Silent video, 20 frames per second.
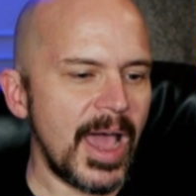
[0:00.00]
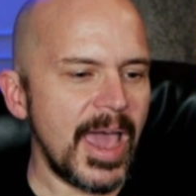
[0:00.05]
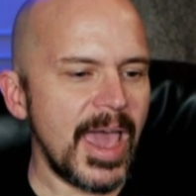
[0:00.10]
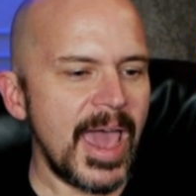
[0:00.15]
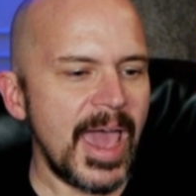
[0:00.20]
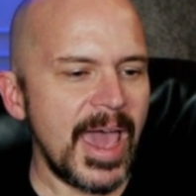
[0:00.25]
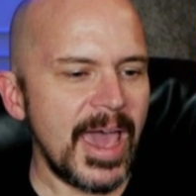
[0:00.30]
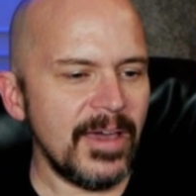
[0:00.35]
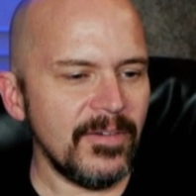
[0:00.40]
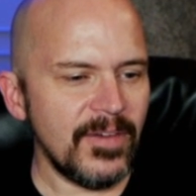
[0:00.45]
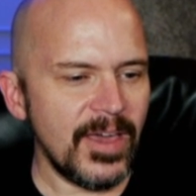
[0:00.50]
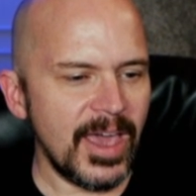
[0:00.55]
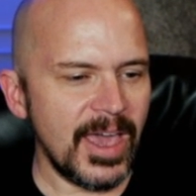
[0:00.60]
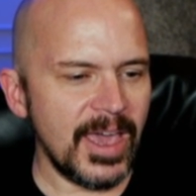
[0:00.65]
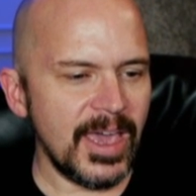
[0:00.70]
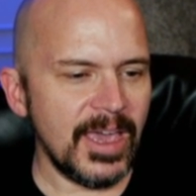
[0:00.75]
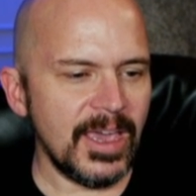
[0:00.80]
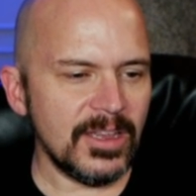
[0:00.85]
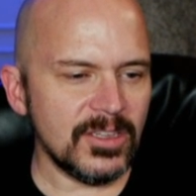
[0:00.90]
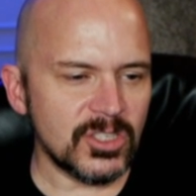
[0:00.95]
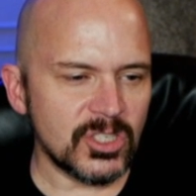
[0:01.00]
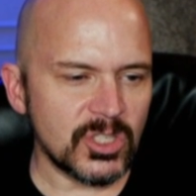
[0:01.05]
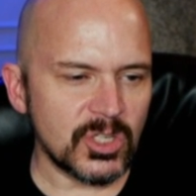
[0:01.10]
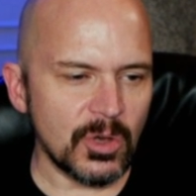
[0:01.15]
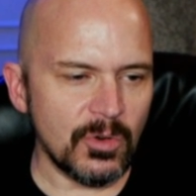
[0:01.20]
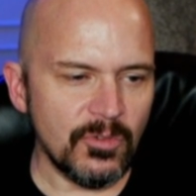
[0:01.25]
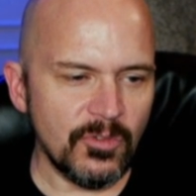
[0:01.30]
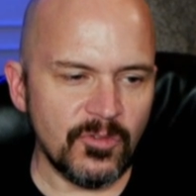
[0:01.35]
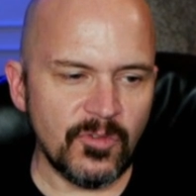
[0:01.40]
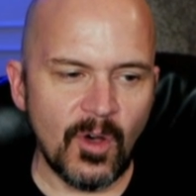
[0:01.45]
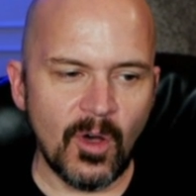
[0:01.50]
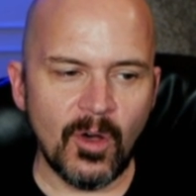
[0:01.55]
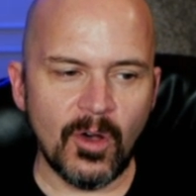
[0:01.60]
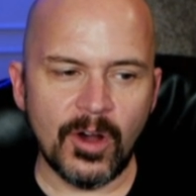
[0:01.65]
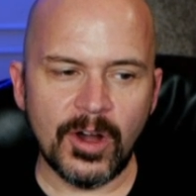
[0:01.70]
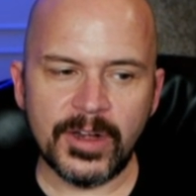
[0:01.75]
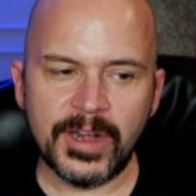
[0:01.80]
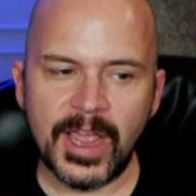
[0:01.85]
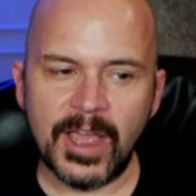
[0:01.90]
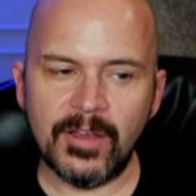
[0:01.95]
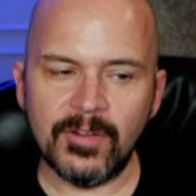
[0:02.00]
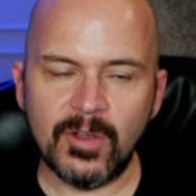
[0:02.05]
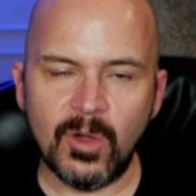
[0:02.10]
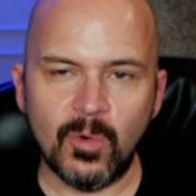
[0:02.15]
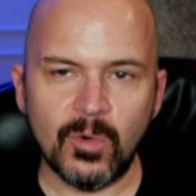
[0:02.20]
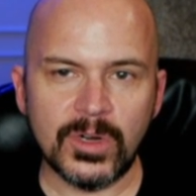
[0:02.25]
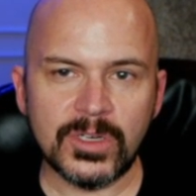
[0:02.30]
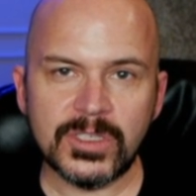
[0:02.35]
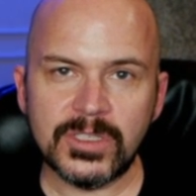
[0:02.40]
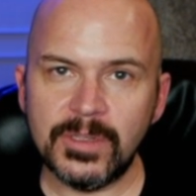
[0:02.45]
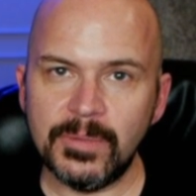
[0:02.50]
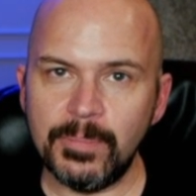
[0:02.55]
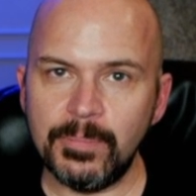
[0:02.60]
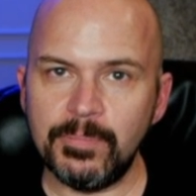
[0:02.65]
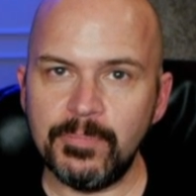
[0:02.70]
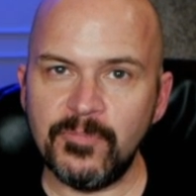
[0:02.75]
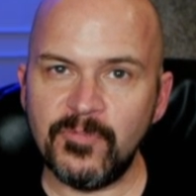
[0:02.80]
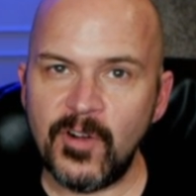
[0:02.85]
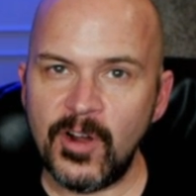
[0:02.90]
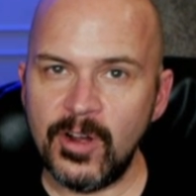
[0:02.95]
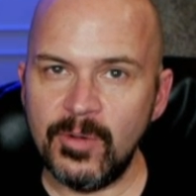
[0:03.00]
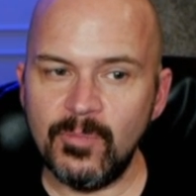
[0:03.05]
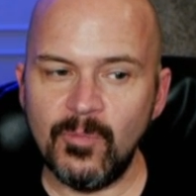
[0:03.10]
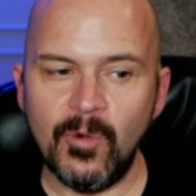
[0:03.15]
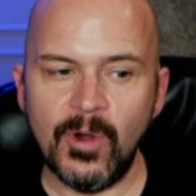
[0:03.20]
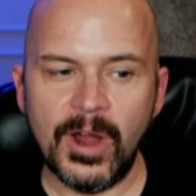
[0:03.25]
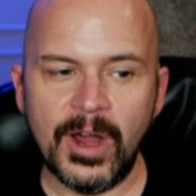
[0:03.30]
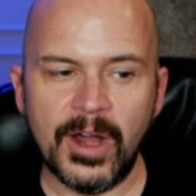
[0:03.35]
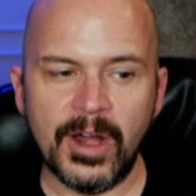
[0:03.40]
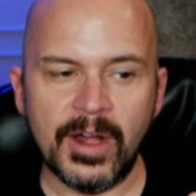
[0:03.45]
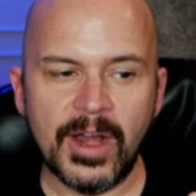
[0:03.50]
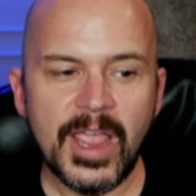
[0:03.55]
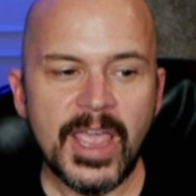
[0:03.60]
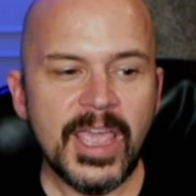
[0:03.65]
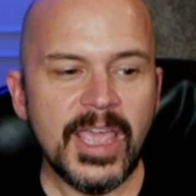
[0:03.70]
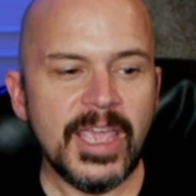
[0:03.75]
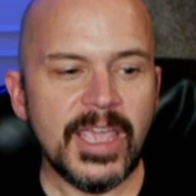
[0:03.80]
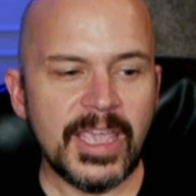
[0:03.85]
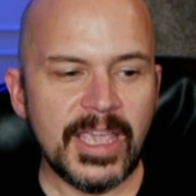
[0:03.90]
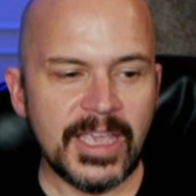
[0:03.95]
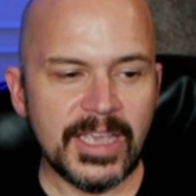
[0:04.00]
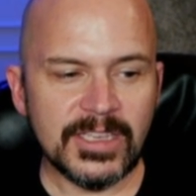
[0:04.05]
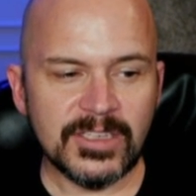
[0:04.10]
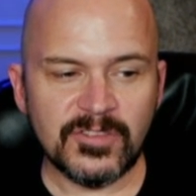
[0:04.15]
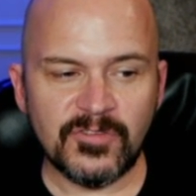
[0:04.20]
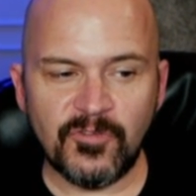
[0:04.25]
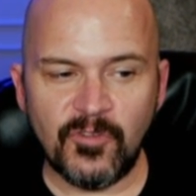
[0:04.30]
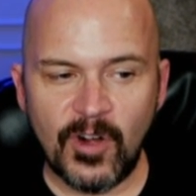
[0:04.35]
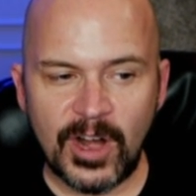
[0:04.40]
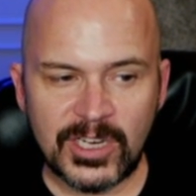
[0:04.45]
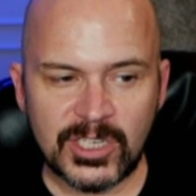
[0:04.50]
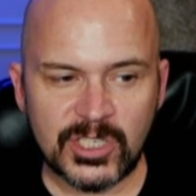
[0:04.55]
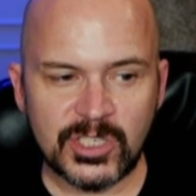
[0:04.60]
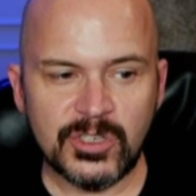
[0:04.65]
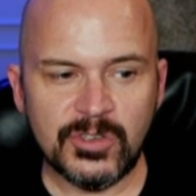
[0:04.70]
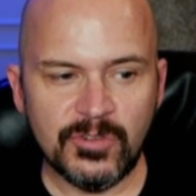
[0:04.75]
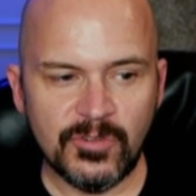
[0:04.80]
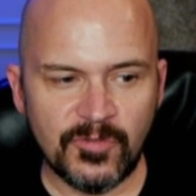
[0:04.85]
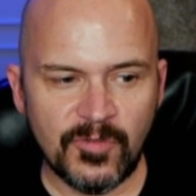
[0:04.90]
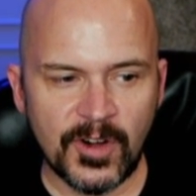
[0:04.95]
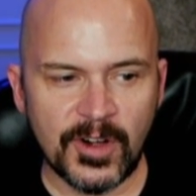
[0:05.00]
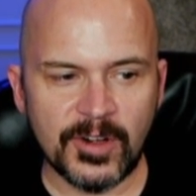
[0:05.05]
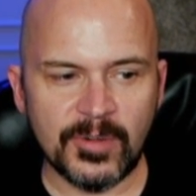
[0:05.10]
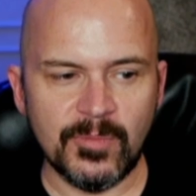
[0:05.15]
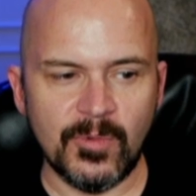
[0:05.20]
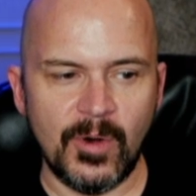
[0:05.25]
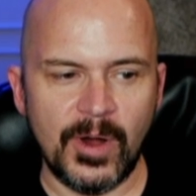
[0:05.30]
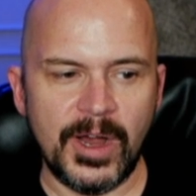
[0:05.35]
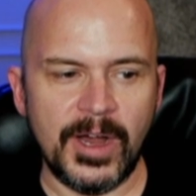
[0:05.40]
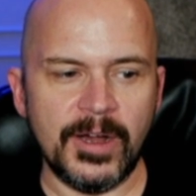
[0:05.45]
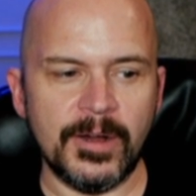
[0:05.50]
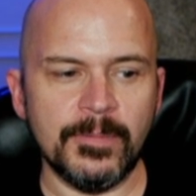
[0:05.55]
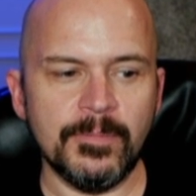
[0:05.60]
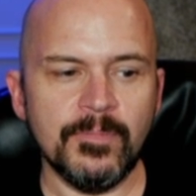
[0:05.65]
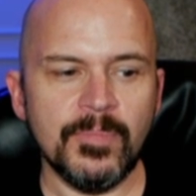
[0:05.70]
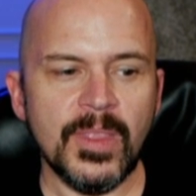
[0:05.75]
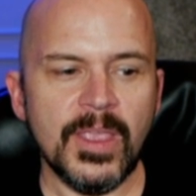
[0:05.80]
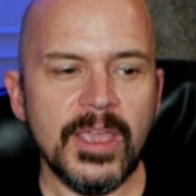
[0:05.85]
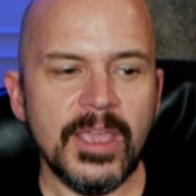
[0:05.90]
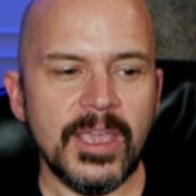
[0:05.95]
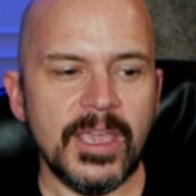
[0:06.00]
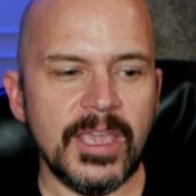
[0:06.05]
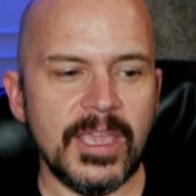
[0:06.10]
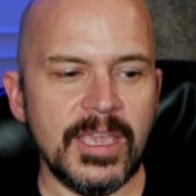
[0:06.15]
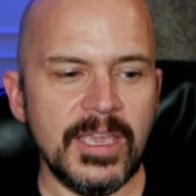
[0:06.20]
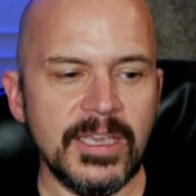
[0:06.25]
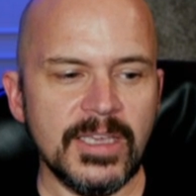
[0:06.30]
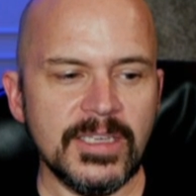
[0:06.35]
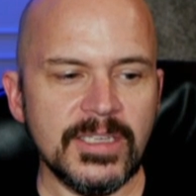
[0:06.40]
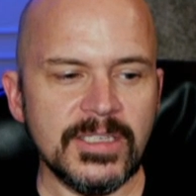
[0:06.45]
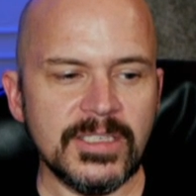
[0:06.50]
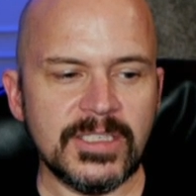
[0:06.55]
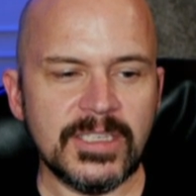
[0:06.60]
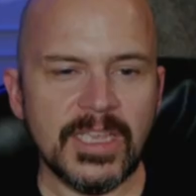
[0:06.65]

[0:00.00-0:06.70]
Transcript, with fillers: have had so far now, of course, the firmware is fresh new firmware. I